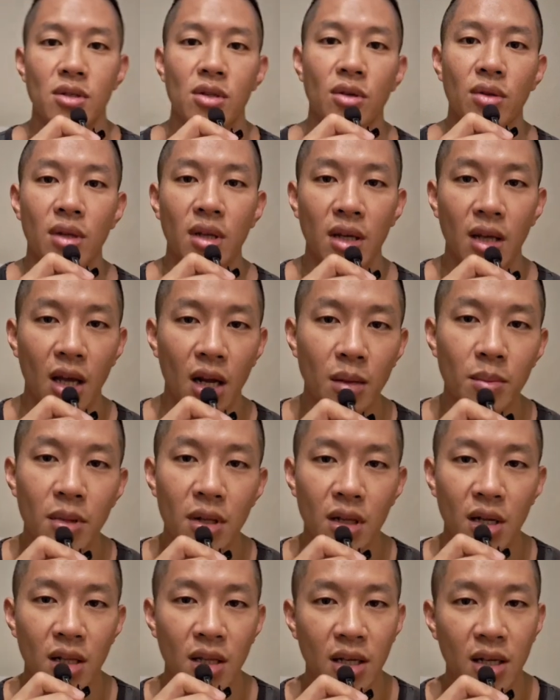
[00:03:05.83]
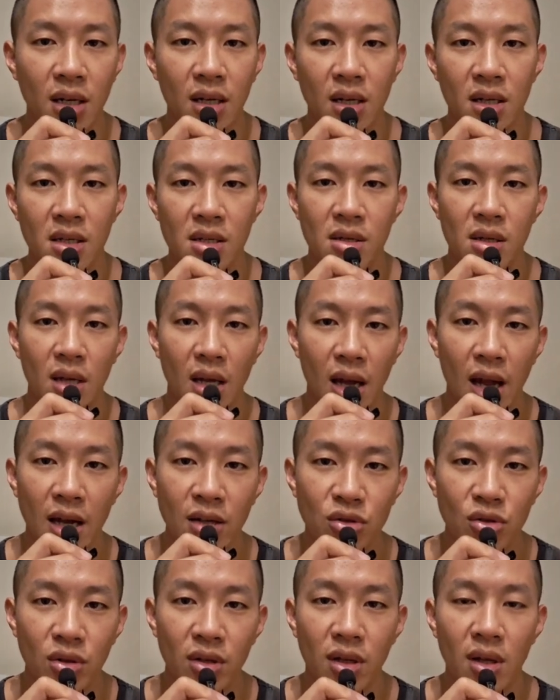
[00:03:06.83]
So the kettlebell clean is
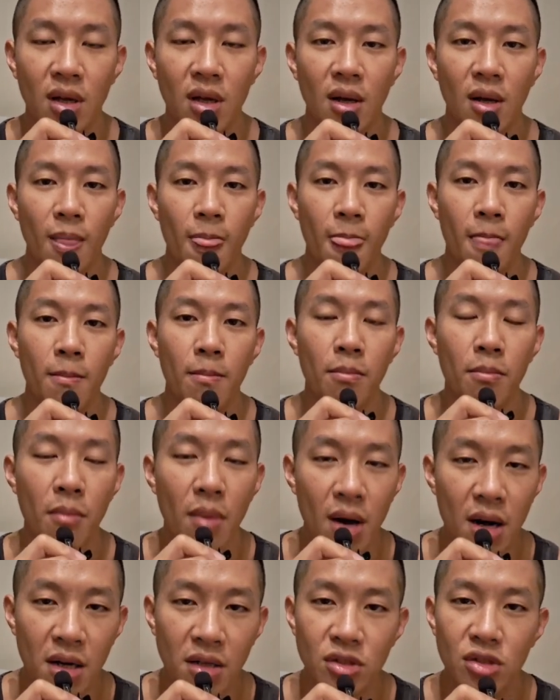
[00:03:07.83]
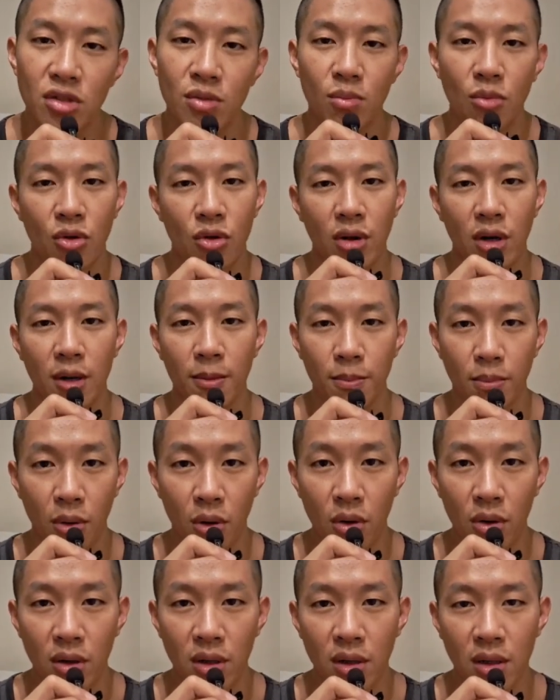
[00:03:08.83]
actually much more
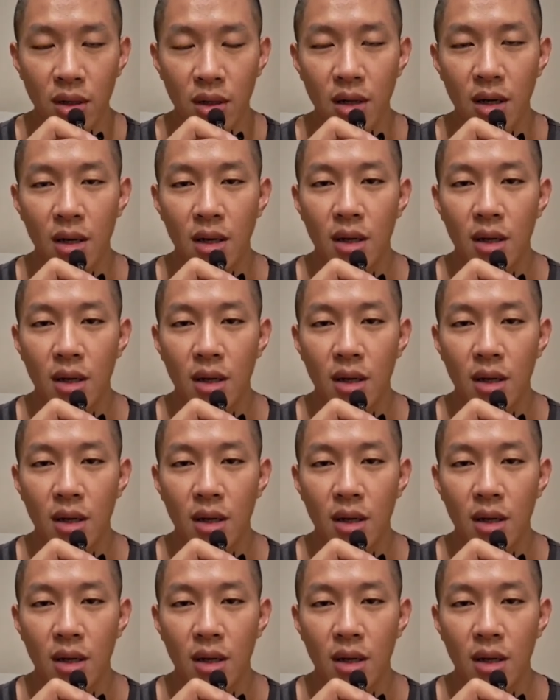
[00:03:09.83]
important